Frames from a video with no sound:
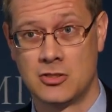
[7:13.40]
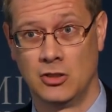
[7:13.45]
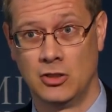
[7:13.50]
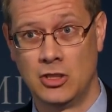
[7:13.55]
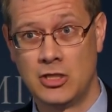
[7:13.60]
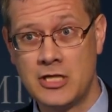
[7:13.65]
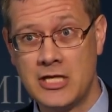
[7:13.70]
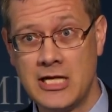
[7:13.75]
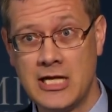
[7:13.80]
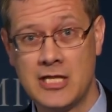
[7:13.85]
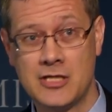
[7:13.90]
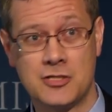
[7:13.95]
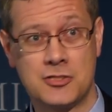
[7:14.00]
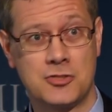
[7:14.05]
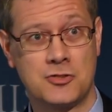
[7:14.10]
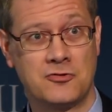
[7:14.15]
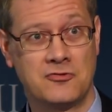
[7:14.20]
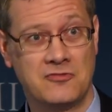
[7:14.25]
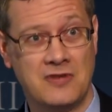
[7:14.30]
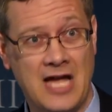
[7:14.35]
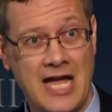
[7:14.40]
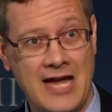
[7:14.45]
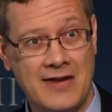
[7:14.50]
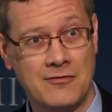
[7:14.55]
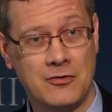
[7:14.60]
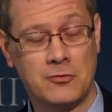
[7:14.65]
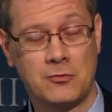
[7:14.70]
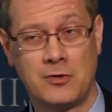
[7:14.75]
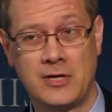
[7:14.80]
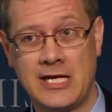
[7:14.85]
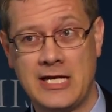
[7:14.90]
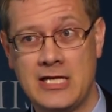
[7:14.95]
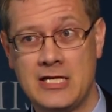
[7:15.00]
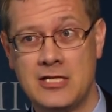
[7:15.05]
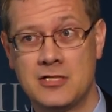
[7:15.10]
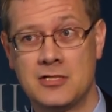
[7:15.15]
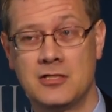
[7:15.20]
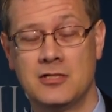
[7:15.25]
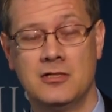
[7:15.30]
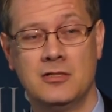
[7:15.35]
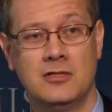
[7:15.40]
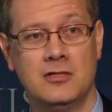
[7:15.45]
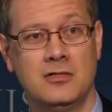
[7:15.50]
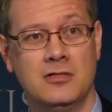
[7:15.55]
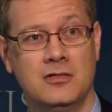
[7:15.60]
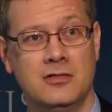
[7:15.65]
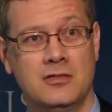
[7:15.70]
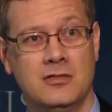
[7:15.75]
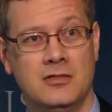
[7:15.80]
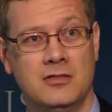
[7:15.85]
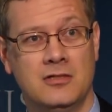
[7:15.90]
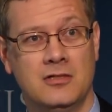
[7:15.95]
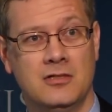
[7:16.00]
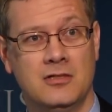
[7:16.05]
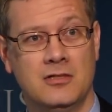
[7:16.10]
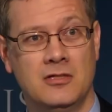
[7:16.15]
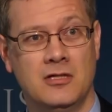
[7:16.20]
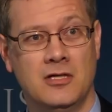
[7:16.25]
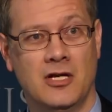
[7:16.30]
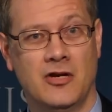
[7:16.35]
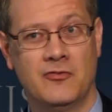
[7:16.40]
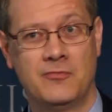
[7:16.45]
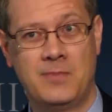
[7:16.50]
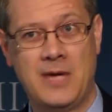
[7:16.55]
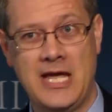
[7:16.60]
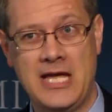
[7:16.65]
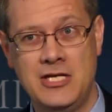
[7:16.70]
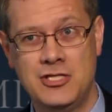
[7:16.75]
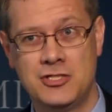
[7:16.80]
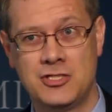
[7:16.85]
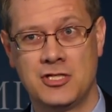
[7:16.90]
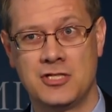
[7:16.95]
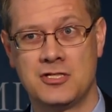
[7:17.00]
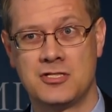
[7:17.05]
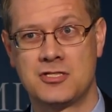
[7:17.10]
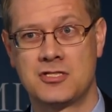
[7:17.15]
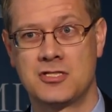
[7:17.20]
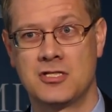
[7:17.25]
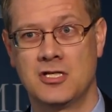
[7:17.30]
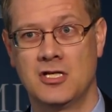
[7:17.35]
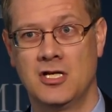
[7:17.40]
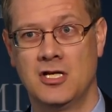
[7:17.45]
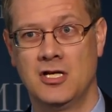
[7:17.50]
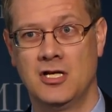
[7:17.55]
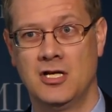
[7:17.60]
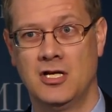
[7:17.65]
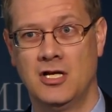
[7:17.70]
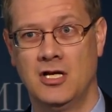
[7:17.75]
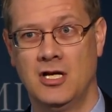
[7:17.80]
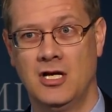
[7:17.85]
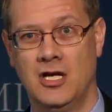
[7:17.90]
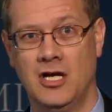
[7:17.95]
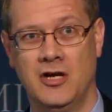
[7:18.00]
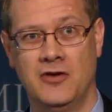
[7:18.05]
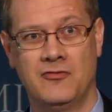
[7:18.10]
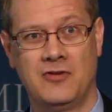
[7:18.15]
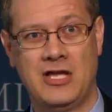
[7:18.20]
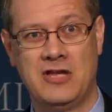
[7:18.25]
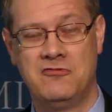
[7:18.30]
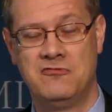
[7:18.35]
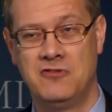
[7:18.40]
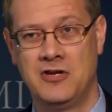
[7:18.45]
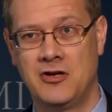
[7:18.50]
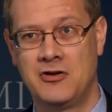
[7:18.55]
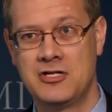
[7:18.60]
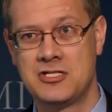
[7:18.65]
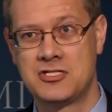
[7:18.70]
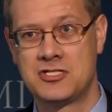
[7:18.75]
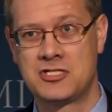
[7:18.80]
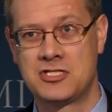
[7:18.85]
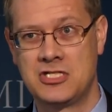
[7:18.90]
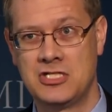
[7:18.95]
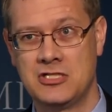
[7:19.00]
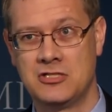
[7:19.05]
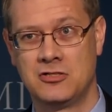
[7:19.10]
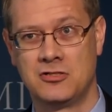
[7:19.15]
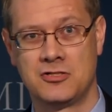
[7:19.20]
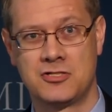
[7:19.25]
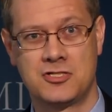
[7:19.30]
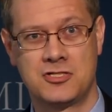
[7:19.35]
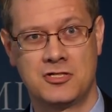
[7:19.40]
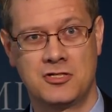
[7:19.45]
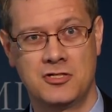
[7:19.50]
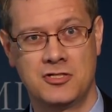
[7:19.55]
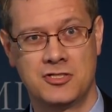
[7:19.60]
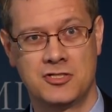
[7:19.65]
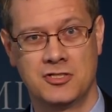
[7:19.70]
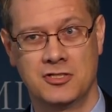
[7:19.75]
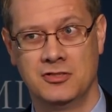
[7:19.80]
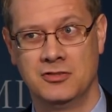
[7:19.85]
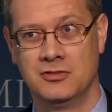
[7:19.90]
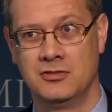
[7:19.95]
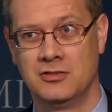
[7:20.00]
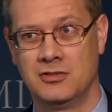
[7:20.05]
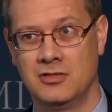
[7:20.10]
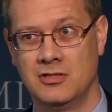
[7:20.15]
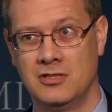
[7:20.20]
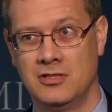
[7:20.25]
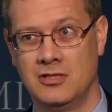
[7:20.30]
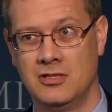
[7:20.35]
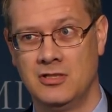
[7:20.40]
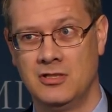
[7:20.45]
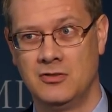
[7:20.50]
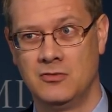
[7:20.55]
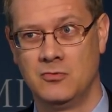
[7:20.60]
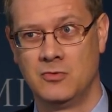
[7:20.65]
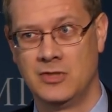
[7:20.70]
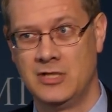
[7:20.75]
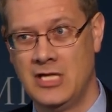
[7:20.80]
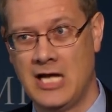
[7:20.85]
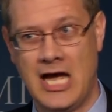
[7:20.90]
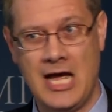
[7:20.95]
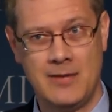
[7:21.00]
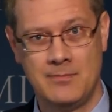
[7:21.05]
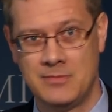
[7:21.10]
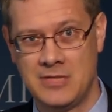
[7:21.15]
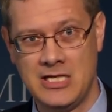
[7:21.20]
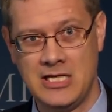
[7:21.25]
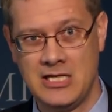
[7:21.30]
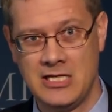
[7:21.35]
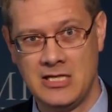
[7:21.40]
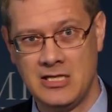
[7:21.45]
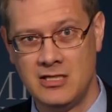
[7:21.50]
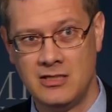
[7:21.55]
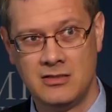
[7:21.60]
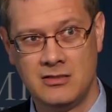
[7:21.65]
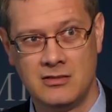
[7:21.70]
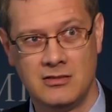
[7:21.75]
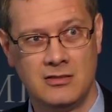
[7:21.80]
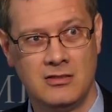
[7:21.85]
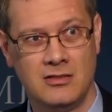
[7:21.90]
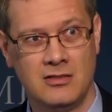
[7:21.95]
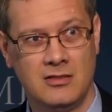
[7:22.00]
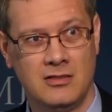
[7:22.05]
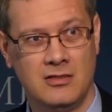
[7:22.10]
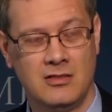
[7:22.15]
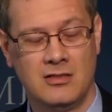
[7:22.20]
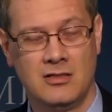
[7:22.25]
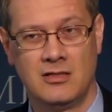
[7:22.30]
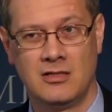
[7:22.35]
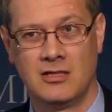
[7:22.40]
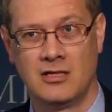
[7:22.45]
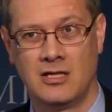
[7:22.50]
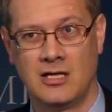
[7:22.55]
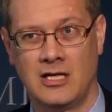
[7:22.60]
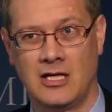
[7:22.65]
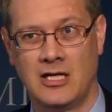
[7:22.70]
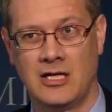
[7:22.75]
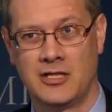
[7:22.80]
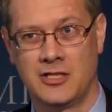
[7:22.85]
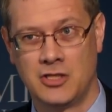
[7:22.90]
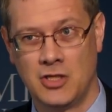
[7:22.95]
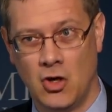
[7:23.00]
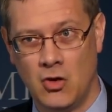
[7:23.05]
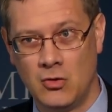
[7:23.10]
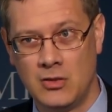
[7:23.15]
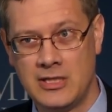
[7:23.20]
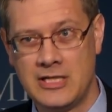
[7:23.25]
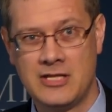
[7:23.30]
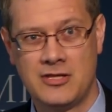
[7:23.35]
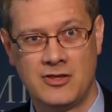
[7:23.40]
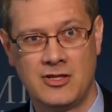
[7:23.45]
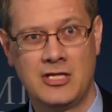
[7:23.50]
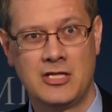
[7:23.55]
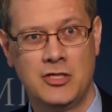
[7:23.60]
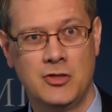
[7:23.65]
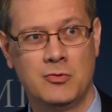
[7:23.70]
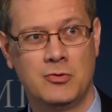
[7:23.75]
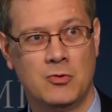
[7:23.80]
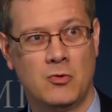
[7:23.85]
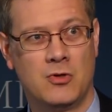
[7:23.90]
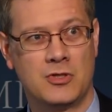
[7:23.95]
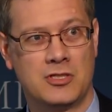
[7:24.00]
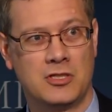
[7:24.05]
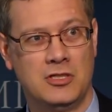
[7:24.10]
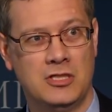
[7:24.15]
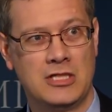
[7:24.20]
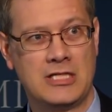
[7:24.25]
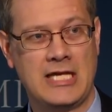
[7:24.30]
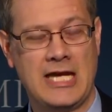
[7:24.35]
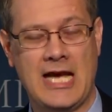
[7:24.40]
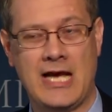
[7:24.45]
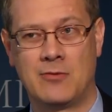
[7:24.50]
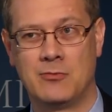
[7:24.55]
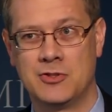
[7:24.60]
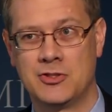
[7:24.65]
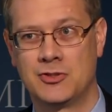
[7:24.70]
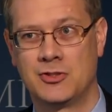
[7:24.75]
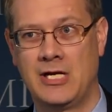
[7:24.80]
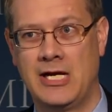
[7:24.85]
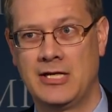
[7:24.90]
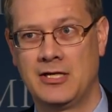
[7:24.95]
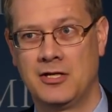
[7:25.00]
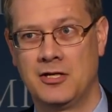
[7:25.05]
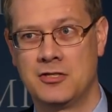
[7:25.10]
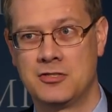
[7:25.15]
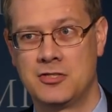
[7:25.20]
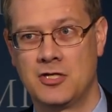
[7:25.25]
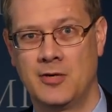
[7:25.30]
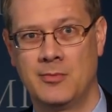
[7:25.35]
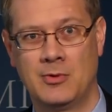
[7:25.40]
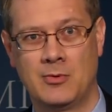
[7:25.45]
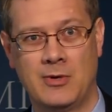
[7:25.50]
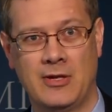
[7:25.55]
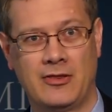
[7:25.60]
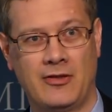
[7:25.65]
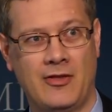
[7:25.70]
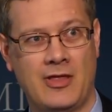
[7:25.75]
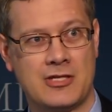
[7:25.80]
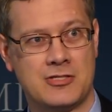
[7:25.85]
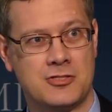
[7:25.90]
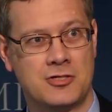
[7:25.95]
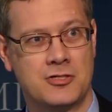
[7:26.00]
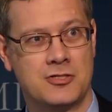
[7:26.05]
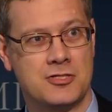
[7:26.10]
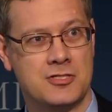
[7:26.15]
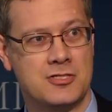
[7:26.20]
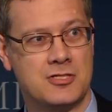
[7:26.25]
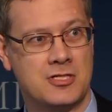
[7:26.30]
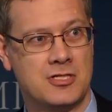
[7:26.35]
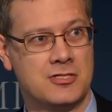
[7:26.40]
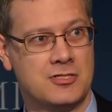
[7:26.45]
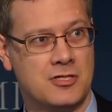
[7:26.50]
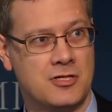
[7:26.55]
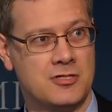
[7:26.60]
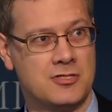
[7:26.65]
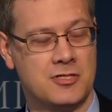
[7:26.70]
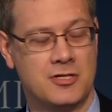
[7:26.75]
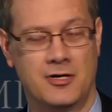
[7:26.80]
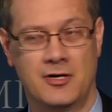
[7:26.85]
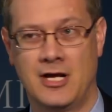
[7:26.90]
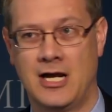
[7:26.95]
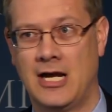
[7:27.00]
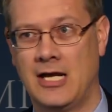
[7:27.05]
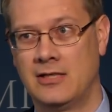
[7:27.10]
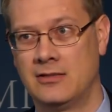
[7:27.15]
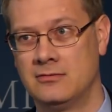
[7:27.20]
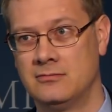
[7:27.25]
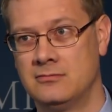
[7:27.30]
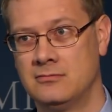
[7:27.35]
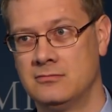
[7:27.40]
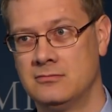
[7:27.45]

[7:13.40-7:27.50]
So looking at the survival rate of patients of a very skilled surgeon would not be uh, the only thing you would want to look at when trying to determine whether that surgeon's a good surgeon or not.